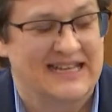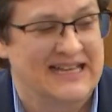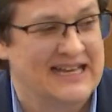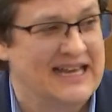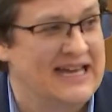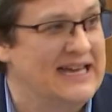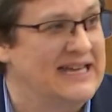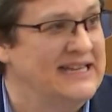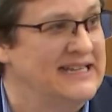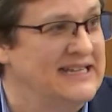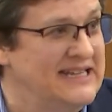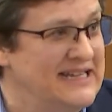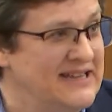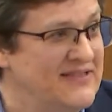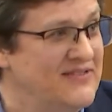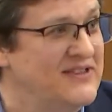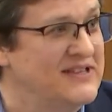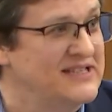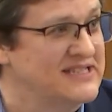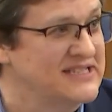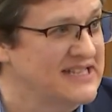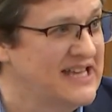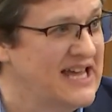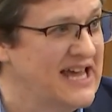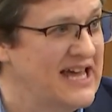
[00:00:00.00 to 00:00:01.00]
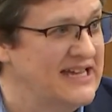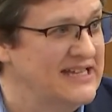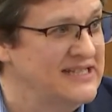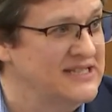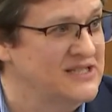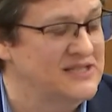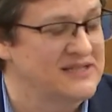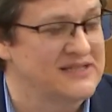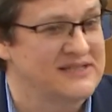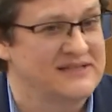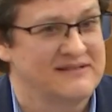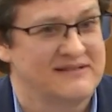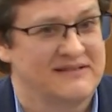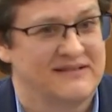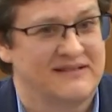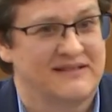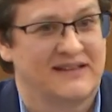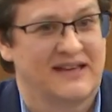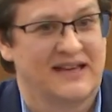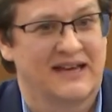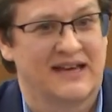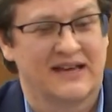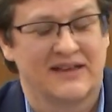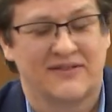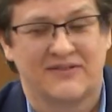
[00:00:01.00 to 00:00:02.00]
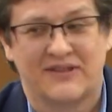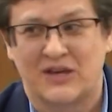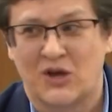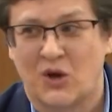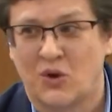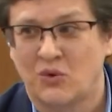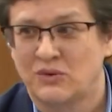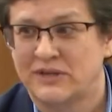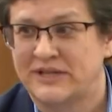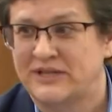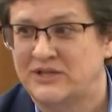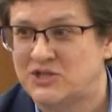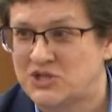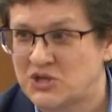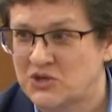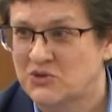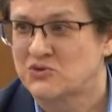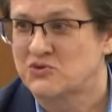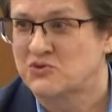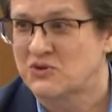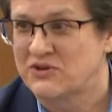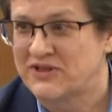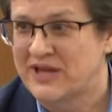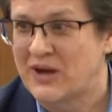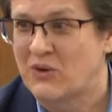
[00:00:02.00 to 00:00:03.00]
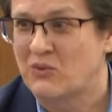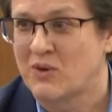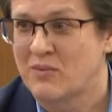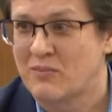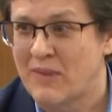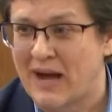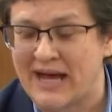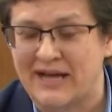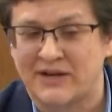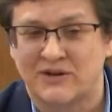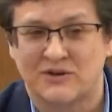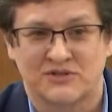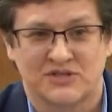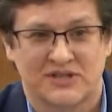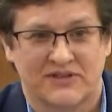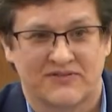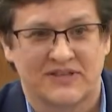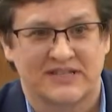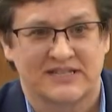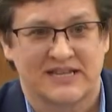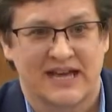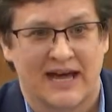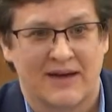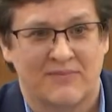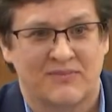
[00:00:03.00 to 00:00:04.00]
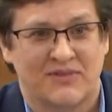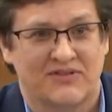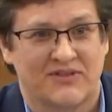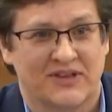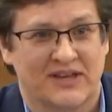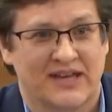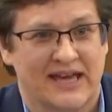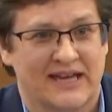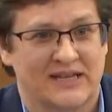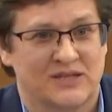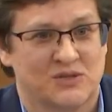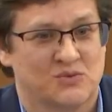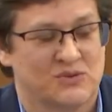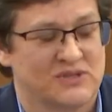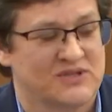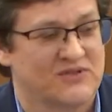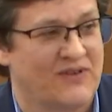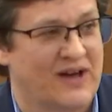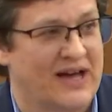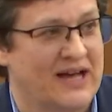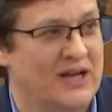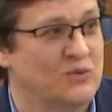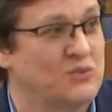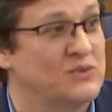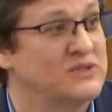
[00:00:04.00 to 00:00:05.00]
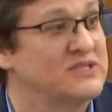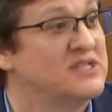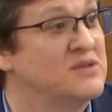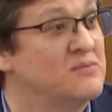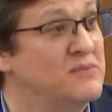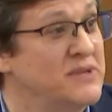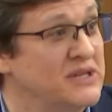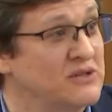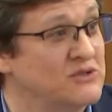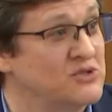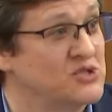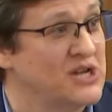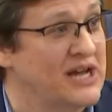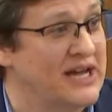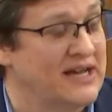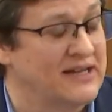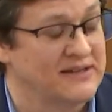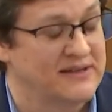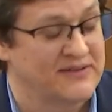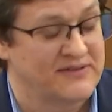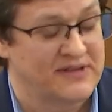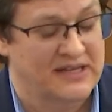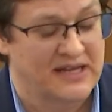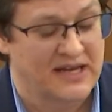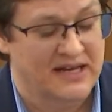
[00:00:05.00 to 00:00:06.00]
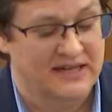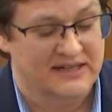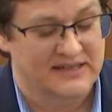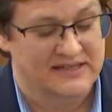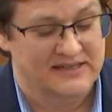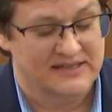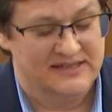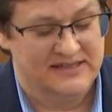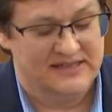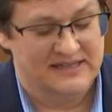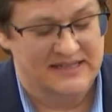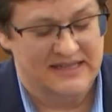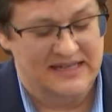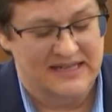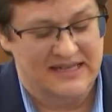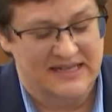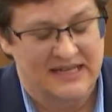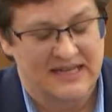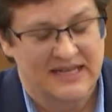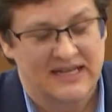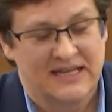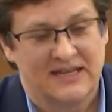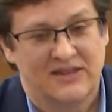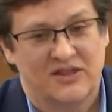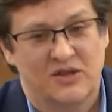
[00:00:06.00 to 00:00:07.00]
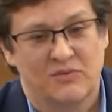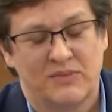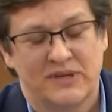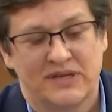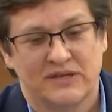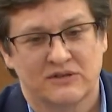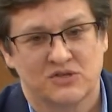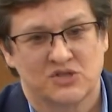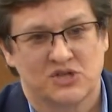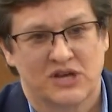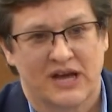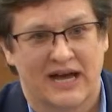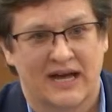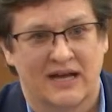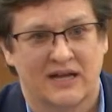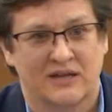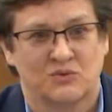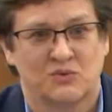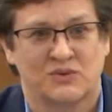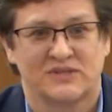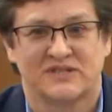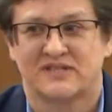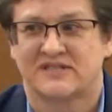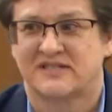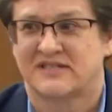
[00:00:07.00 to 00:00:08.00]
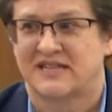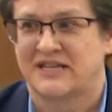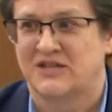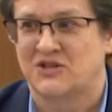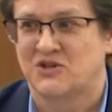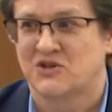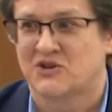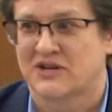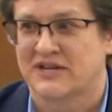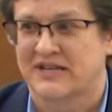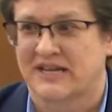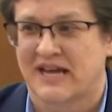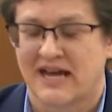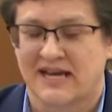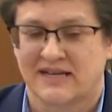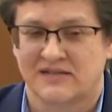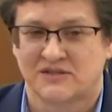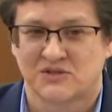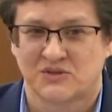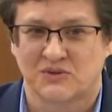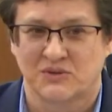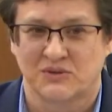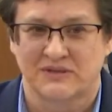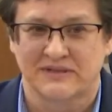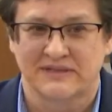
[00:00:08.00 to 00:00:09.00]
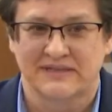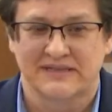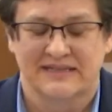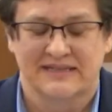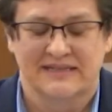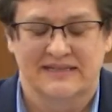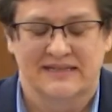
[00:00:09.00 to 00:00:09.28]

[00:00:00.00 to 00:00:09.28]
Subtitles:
and in this case, the only children that were minors at the time that the case was filed was the middle child and the youngest. The middle child was a senior in high school,